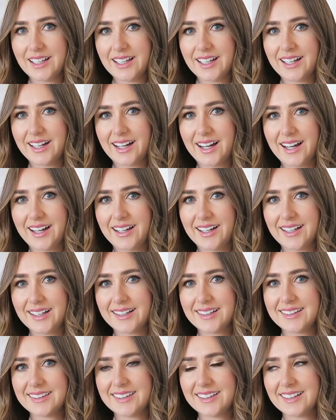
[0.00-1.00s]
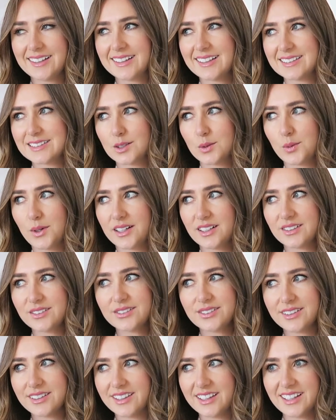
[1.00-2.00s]
I think that's a
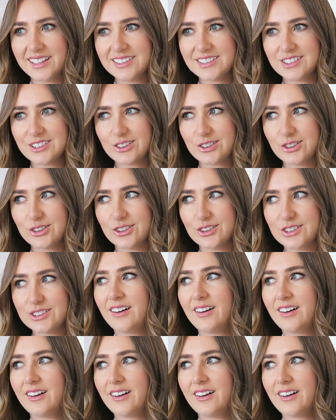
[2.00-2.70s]
wonderful thing to do.